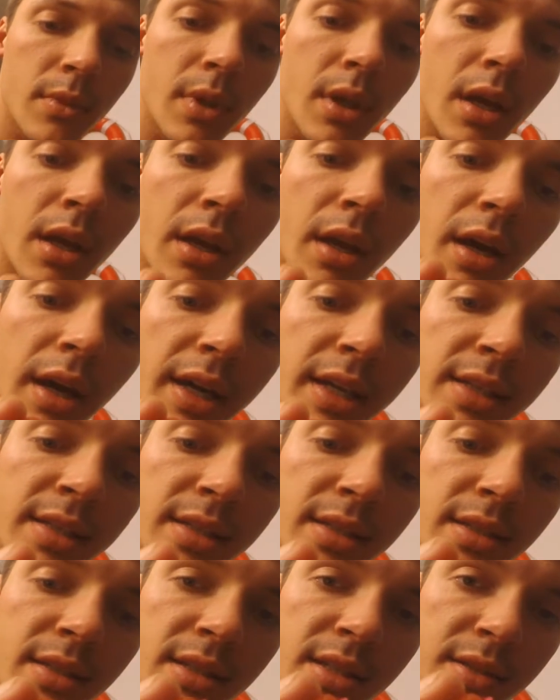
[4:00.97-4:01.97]
A
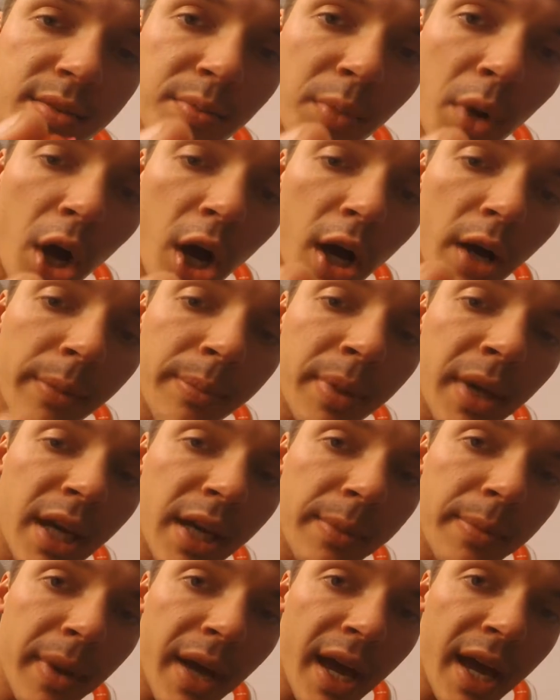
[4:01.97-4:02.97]
nice, small,
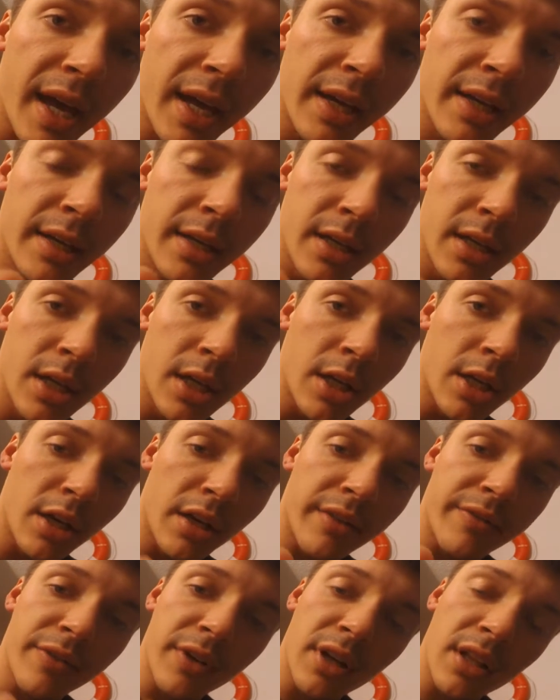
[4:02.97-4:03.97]
pink bag,
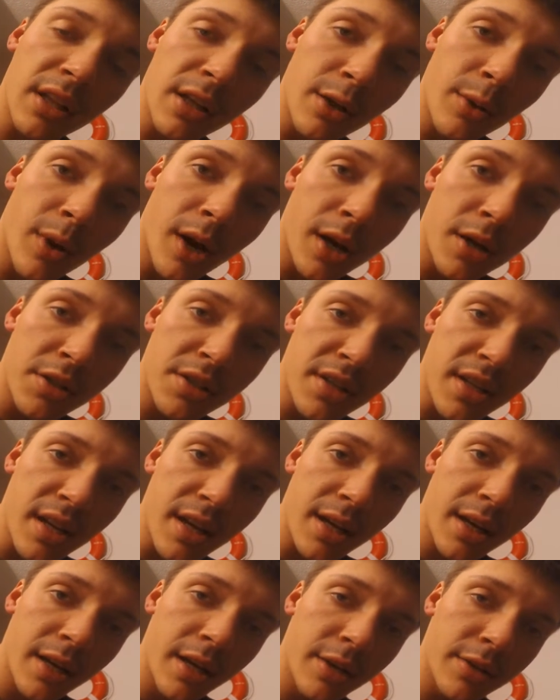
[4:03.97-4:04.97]
good for clear water
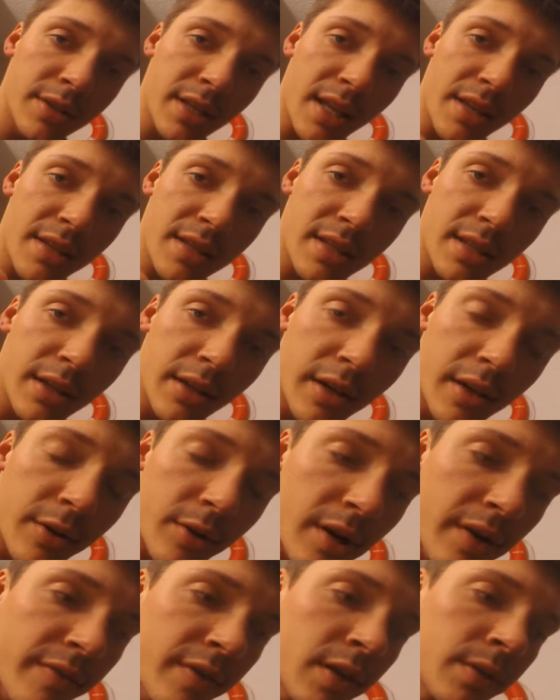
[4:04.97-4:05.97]
scenarios on the Steelhead
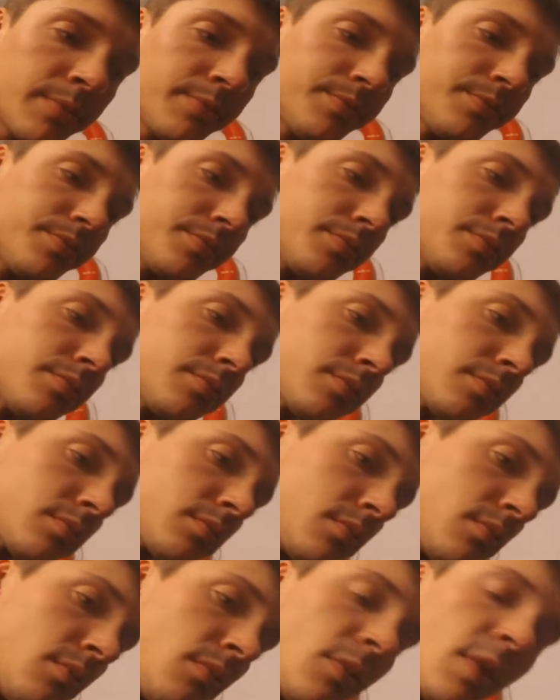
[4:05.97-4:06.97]
River.
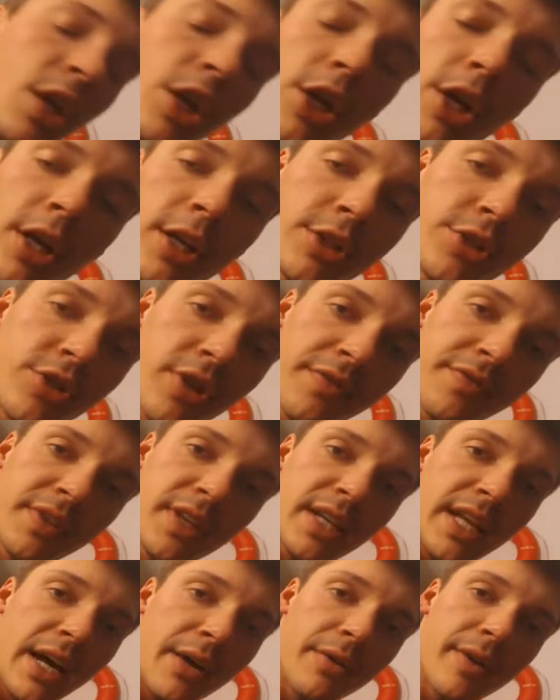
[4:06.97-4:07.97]
You're going to drift
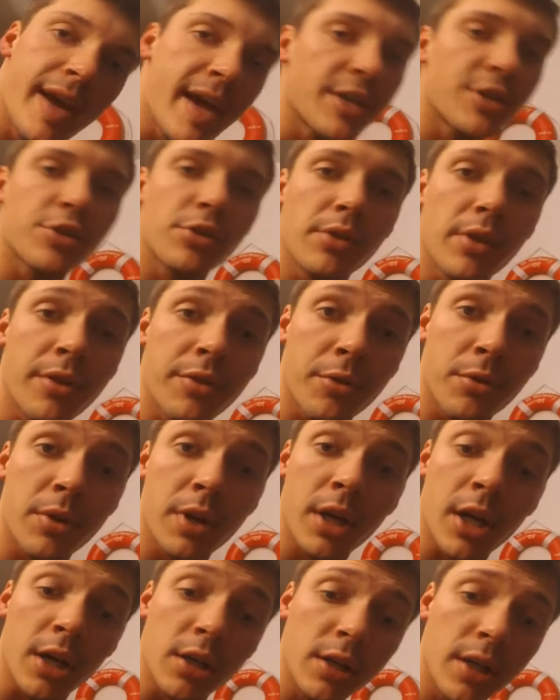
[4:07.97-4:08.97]
it down naturally through the
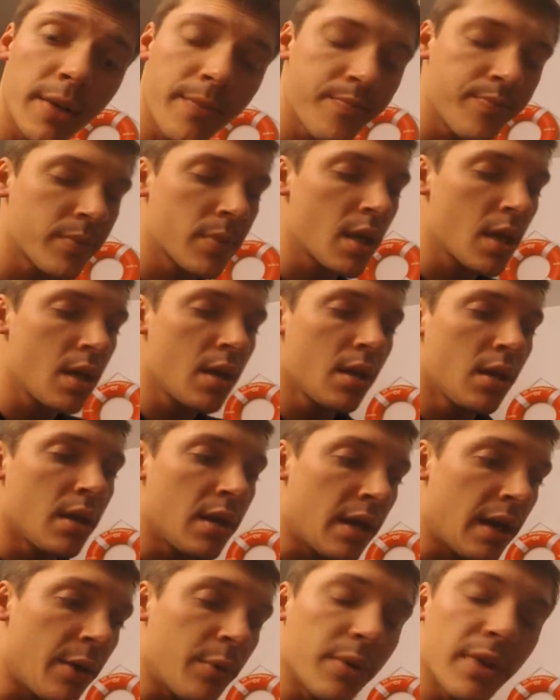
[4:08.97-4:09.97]
current.
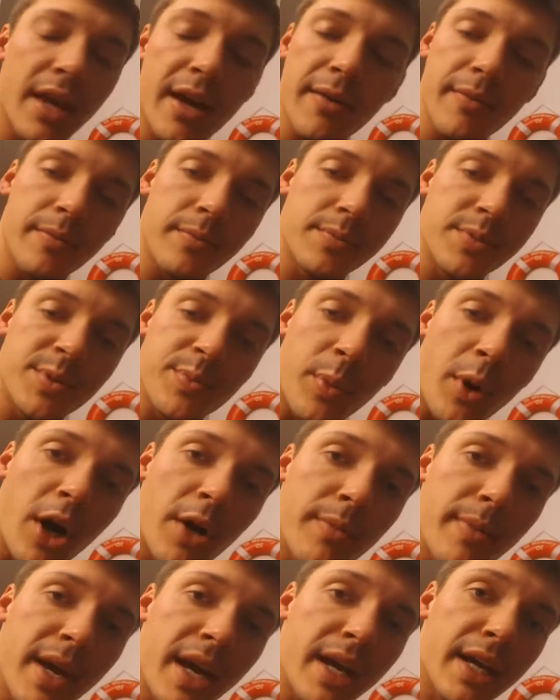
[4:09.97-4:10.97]
And when that
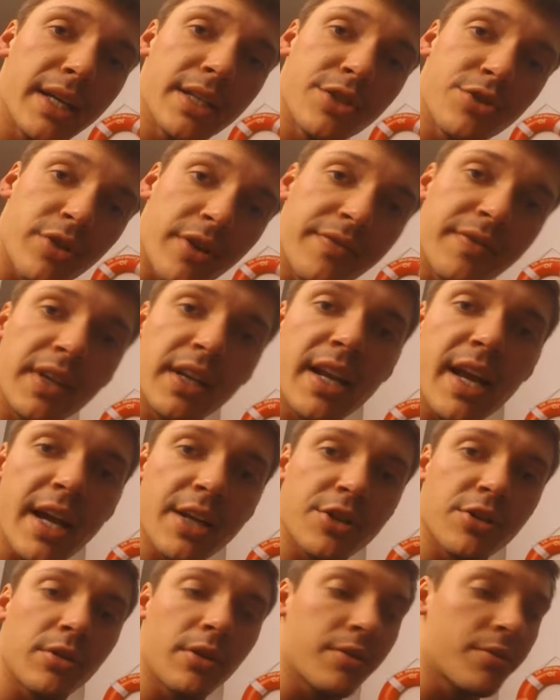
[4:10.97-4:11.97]
spawn bag is drifting
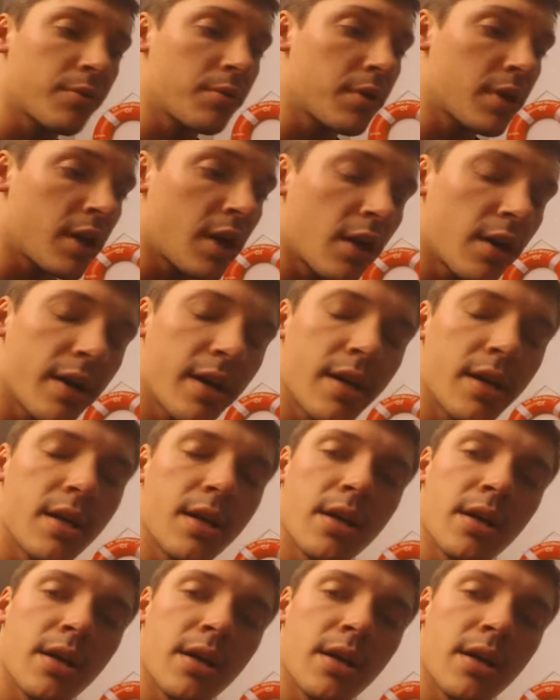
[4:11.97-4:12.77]
naturally through the current,